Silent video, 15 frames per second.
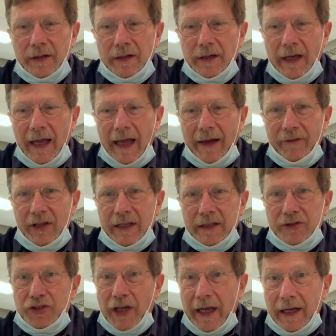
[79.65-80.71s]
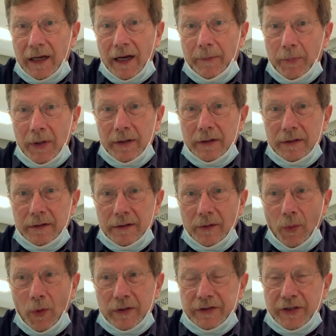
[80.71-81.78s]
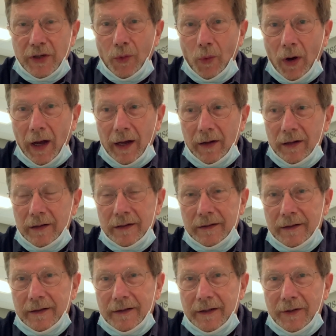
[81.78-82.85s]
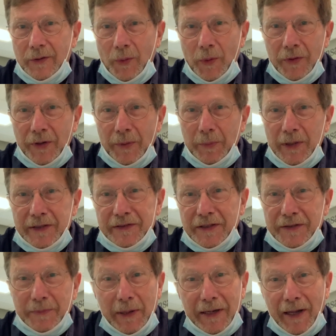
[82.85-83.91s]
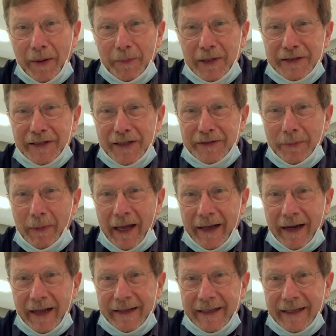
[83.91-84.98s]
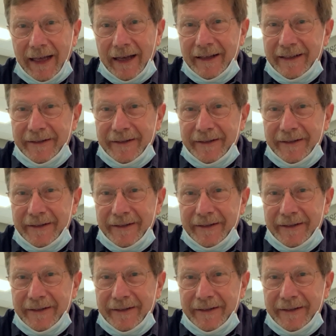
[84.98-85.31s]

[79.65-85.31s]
having a checkup once in a while with our business may not be such a bad idea.